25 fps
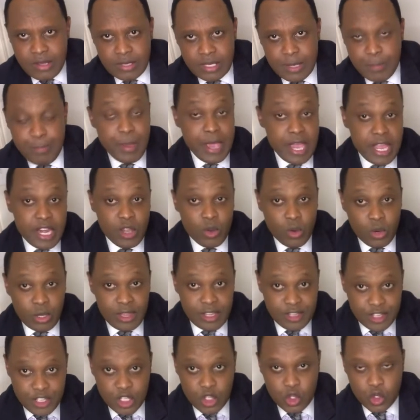Depending
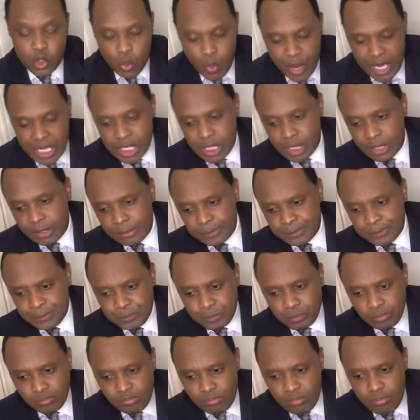on the situation.
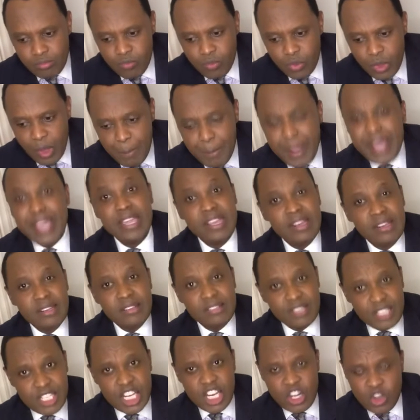But
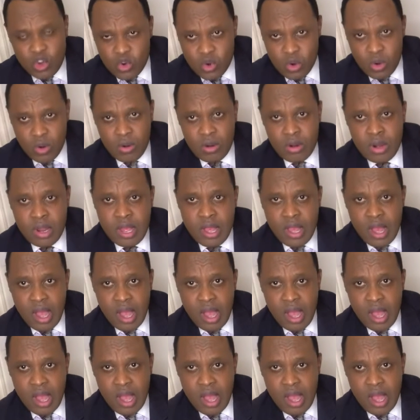in general,